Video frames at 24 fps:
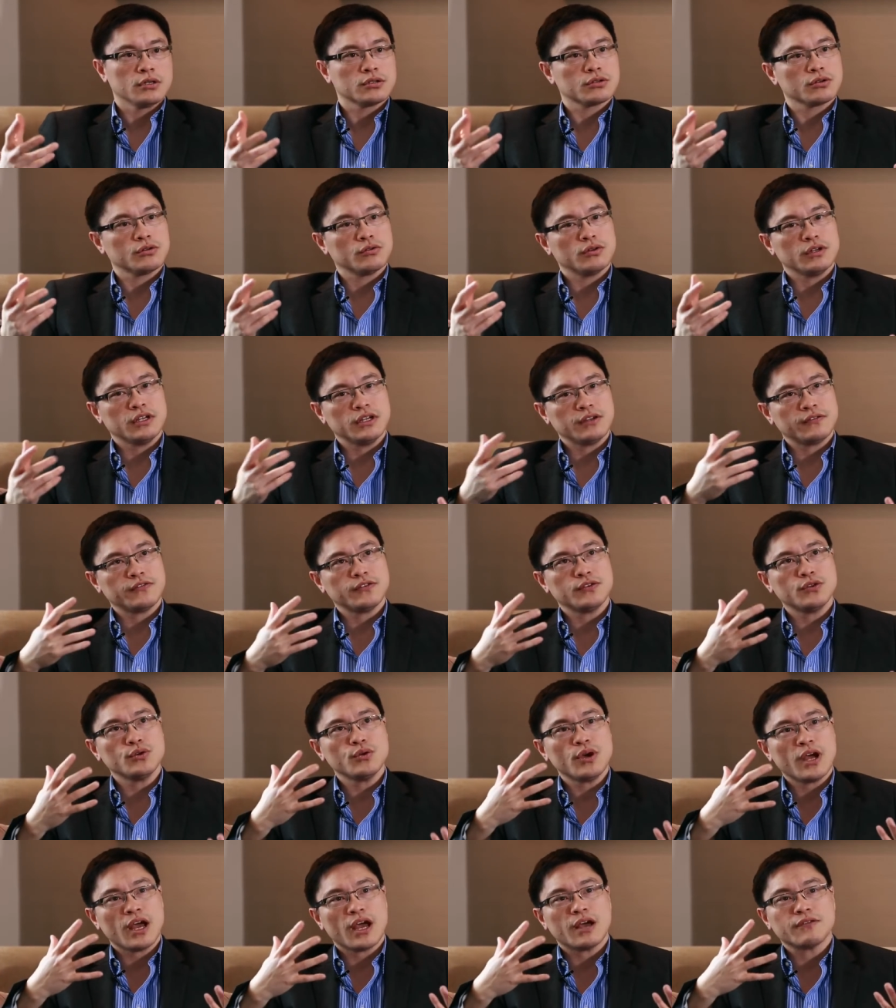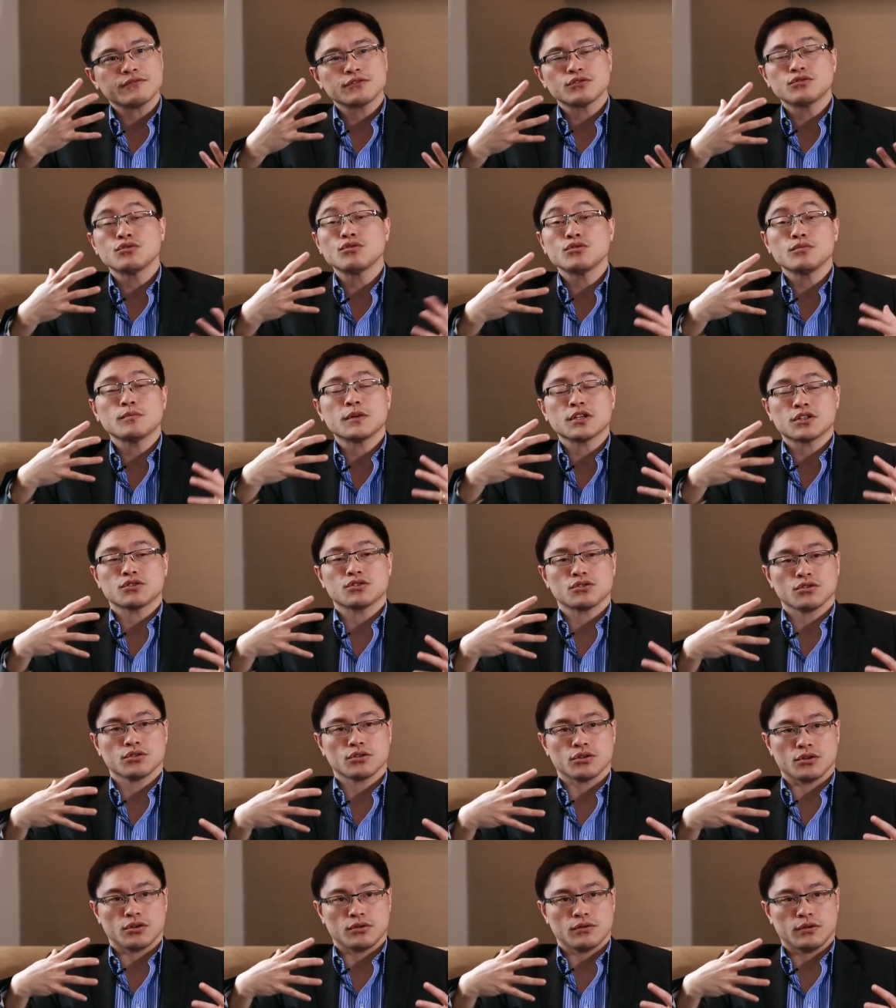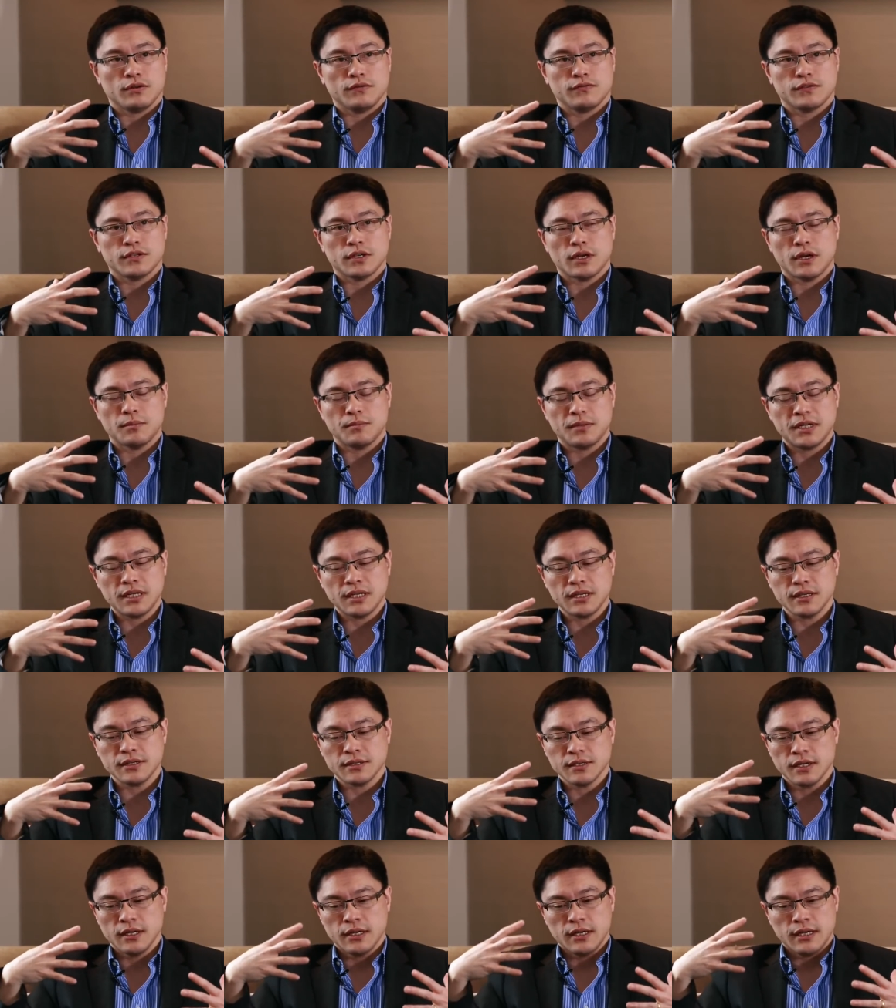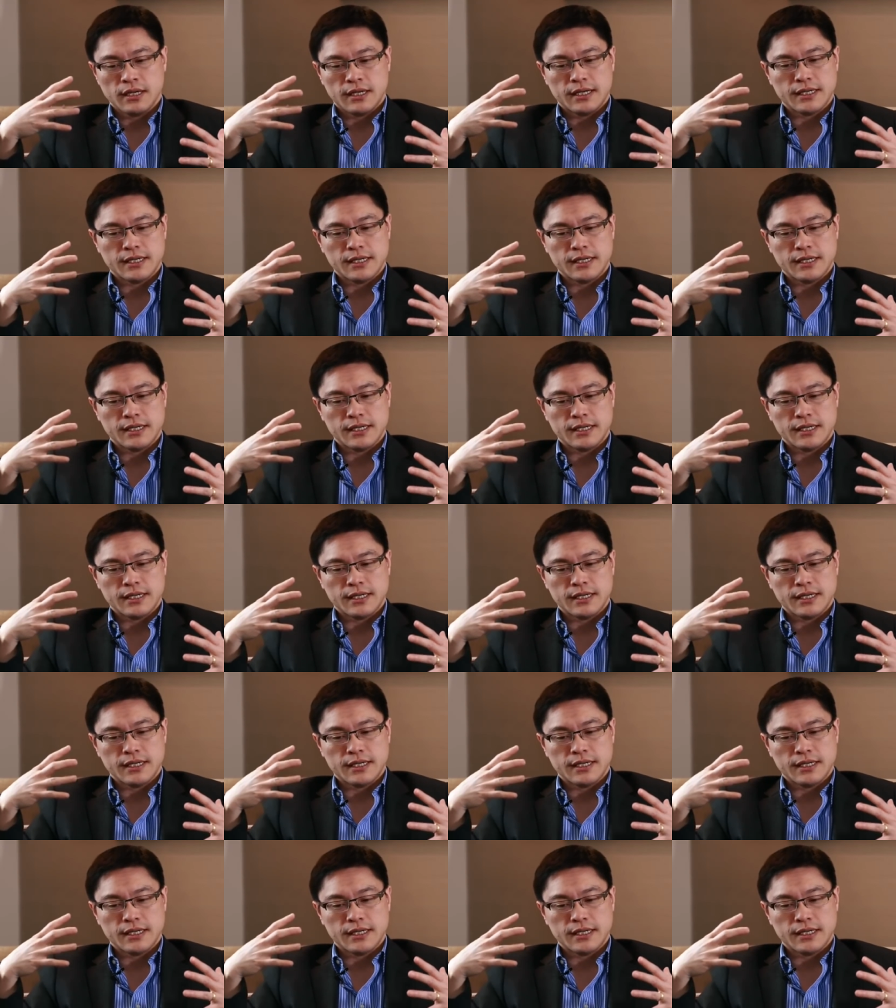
So if you have too much sugar, if diabetes